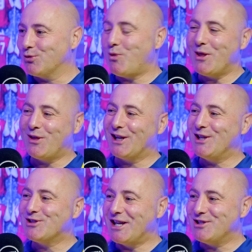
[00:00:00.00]
one thing he
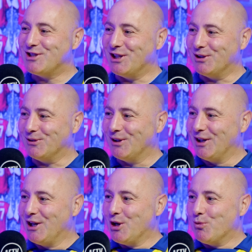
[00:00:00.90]
said to you
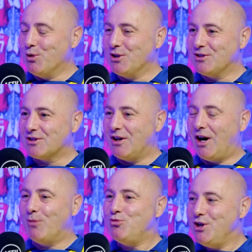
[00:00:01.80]
was
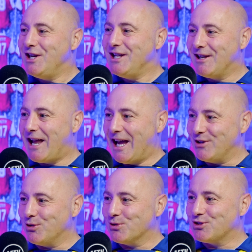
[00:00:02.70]
I'm really glad
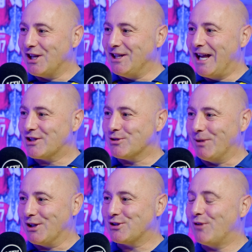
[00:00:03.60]
you're sitting next to me
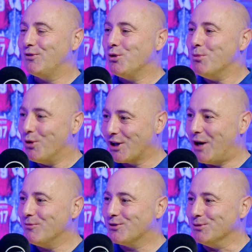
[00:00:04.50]
because I feel more
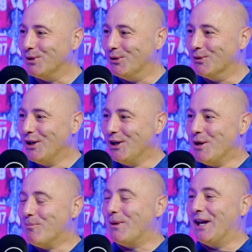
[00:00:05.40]
comfortable yeah.
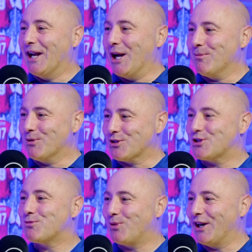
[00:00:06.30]
being able to
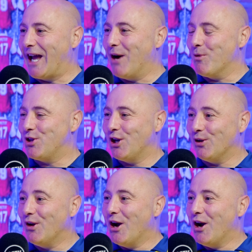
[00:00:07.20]
spread out with you